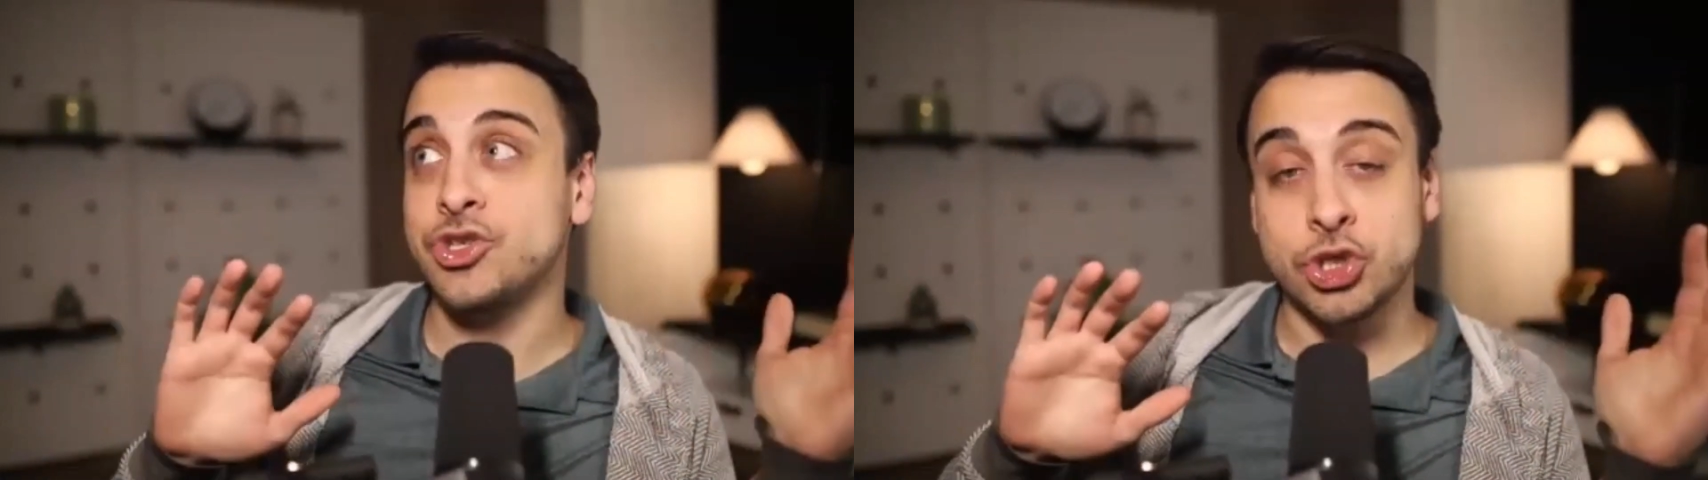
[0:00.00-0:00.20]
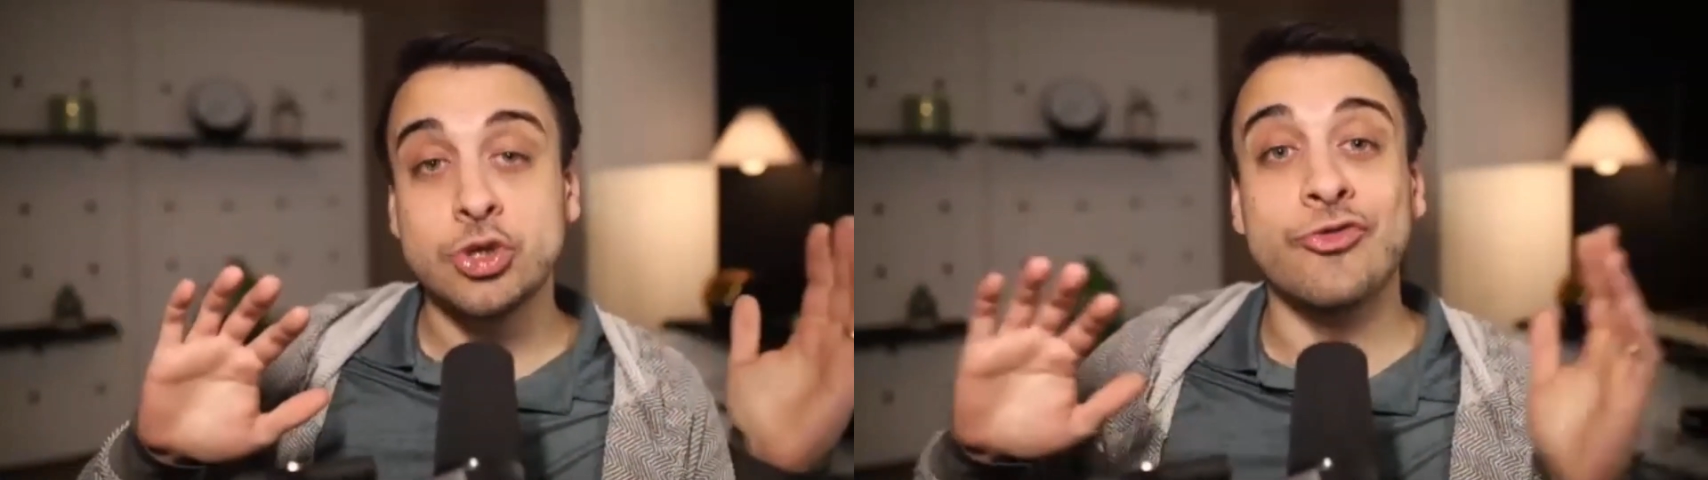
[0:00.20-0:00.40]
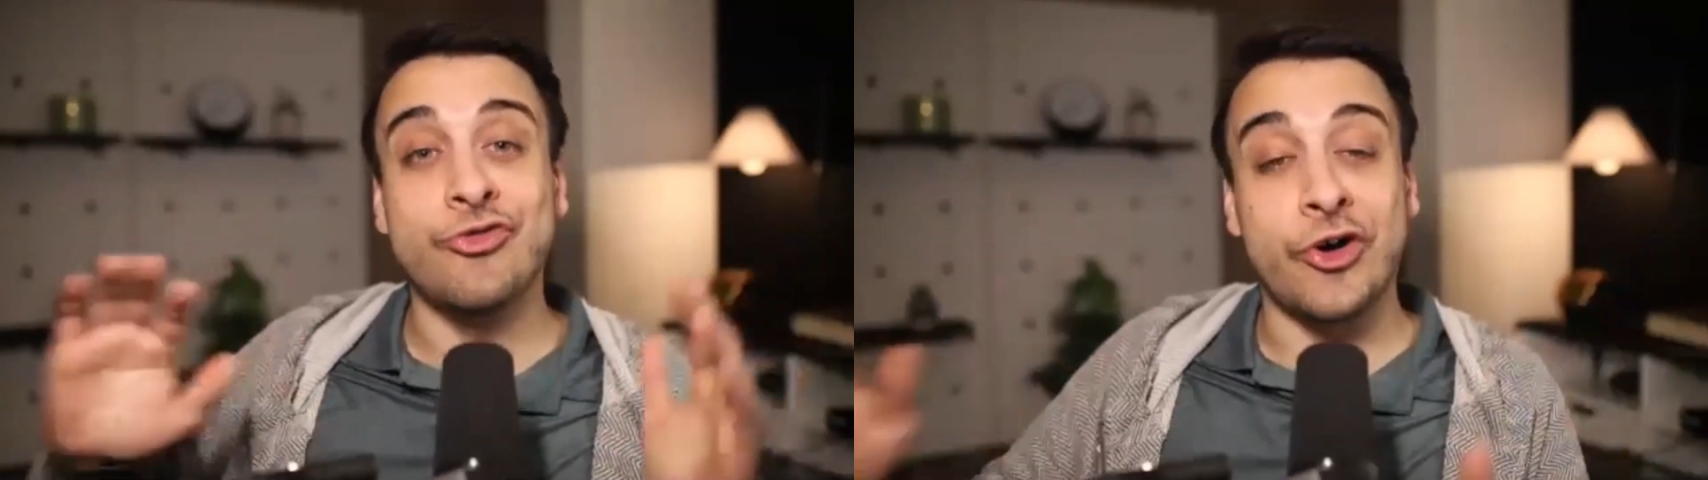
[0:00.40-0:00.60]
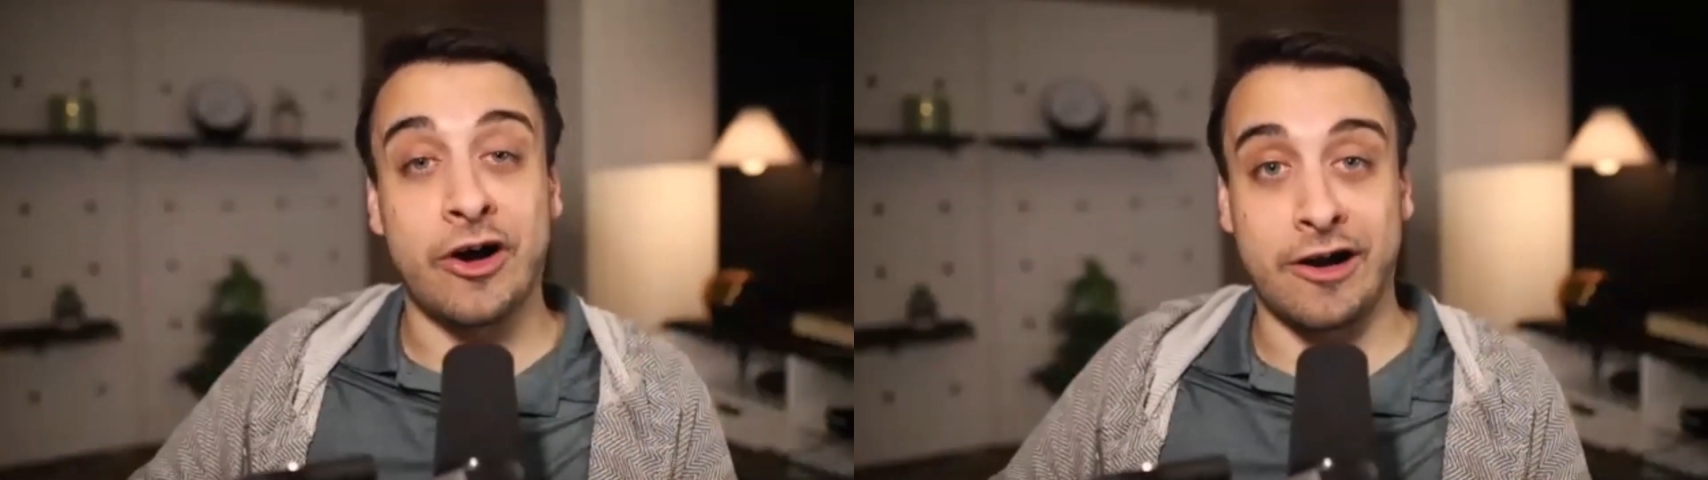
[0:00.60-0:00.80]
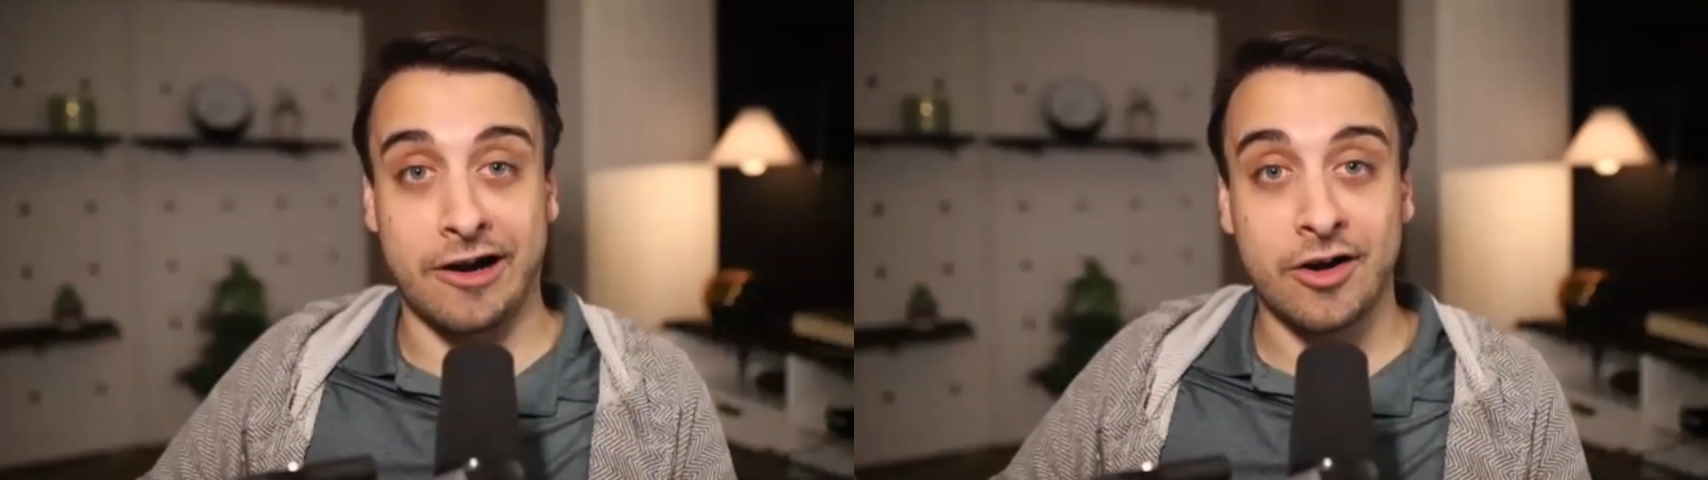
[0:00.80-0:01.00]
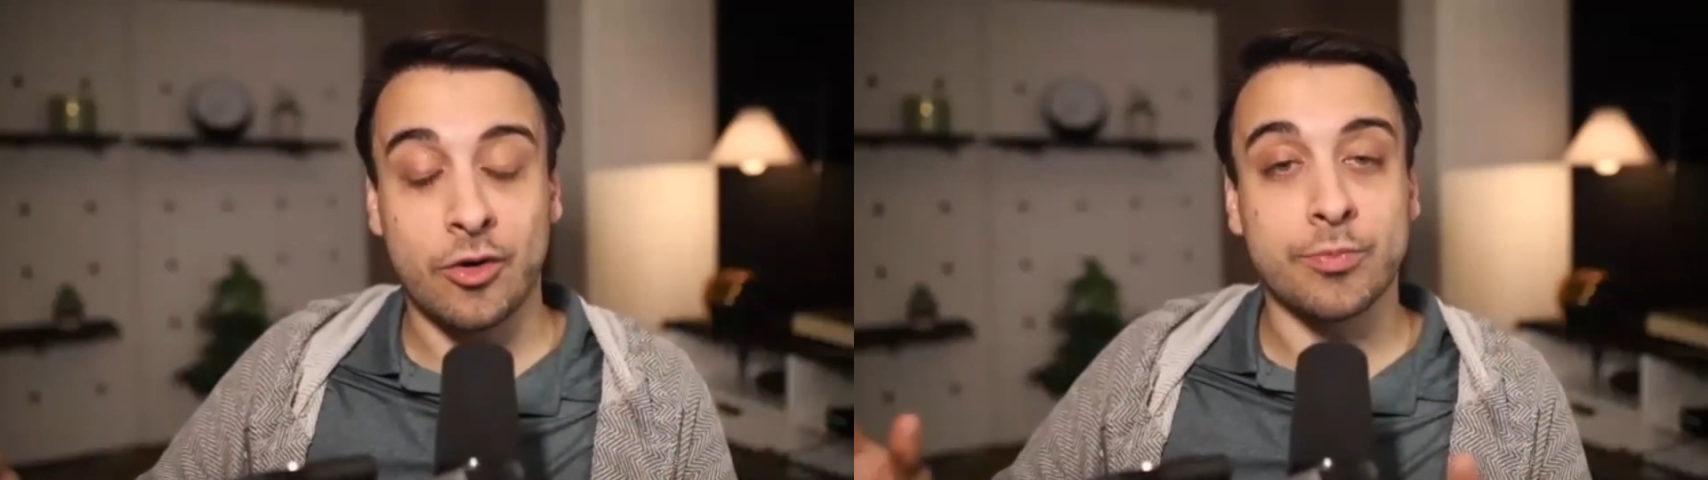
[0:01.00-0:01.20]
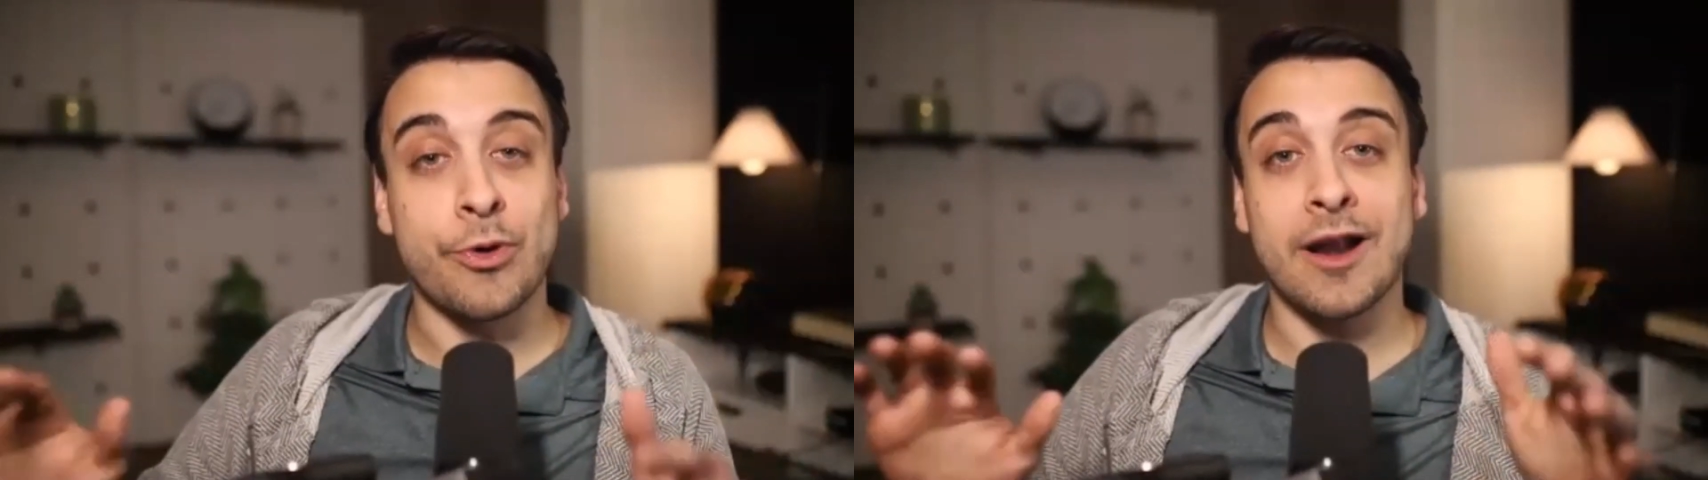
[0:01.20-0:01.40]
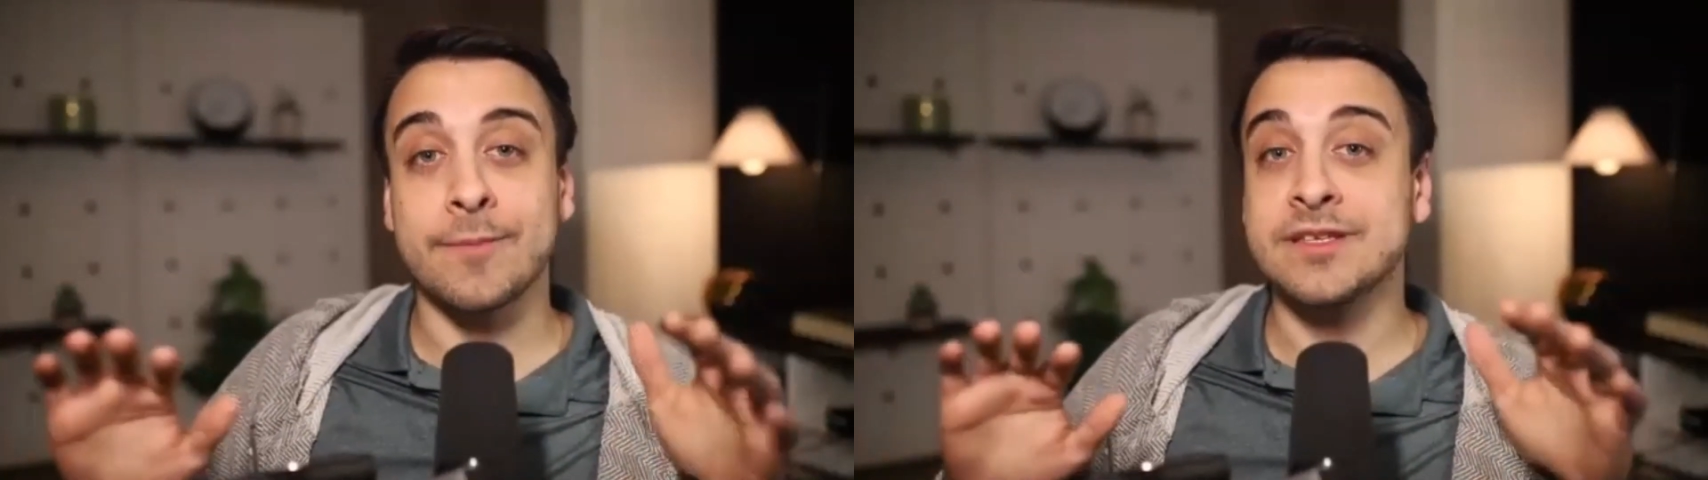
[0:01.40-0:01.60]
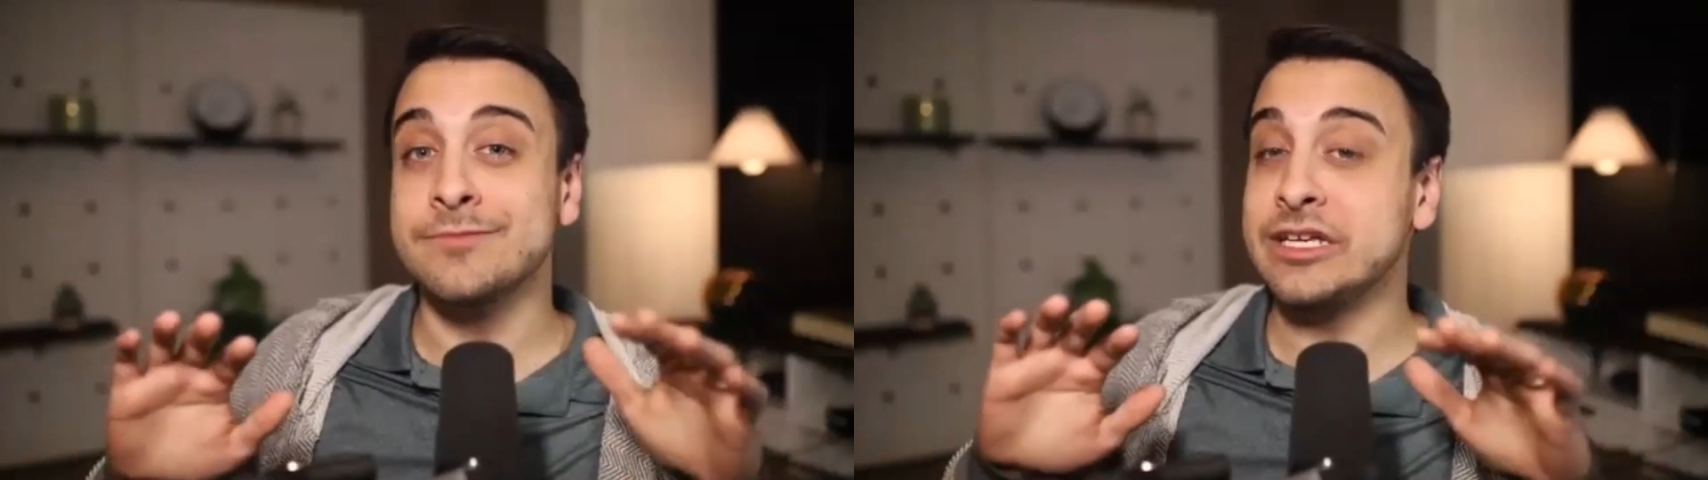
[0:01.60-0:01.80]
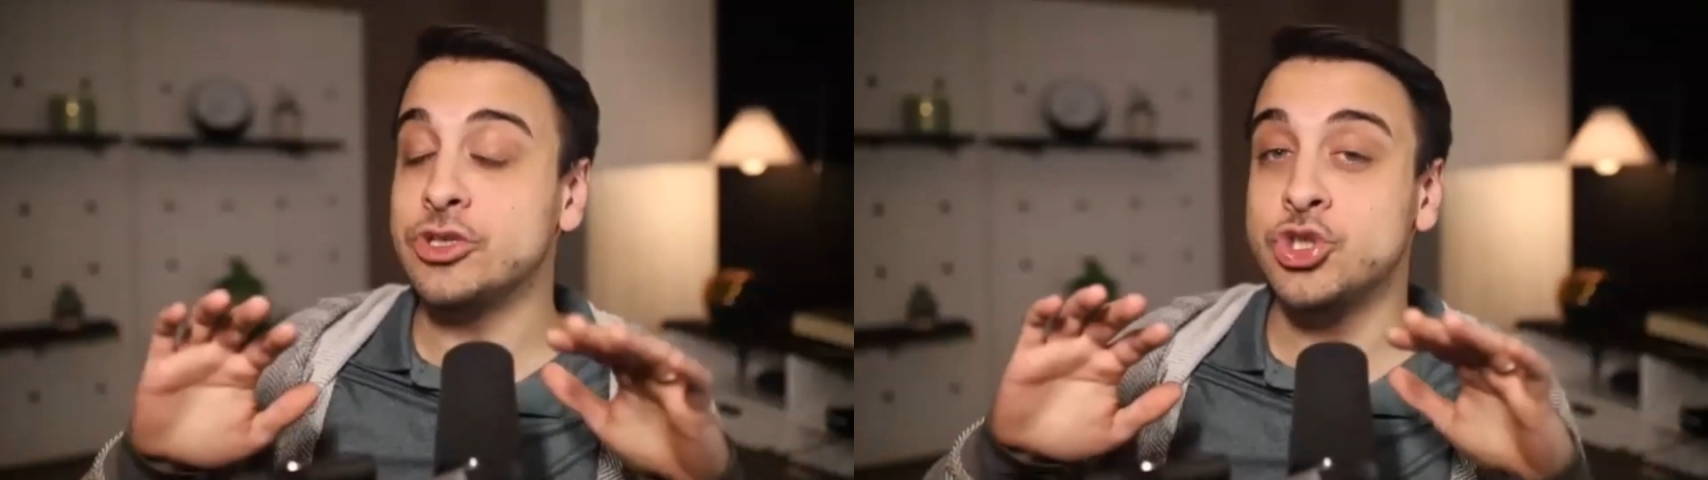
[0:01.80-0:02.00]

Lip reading: too far or brought up something